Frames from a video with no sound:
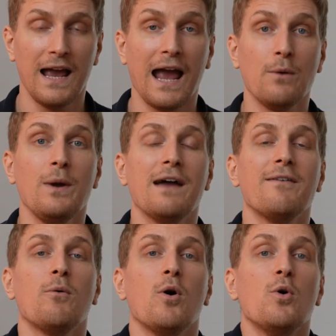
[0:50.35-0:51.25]
and we have
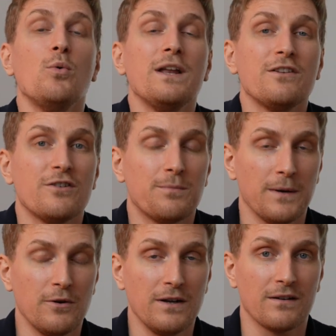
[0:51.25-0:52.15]
our own
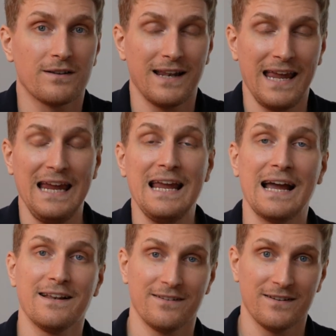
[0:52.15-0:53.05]
experience that
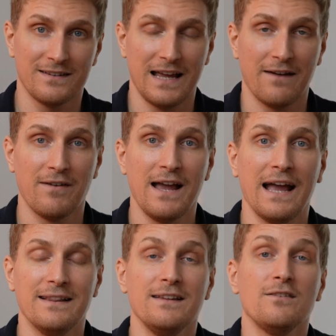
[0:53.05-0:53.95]
AI doesn't have,
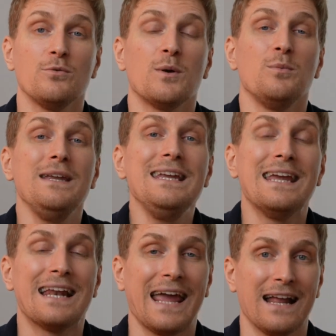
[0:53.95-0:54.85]
and this is what we
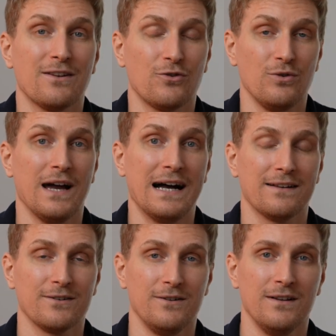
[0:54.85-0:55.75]
can add to the
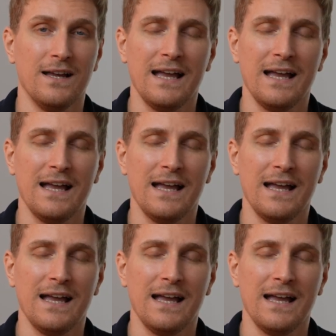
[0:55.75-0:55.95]
article.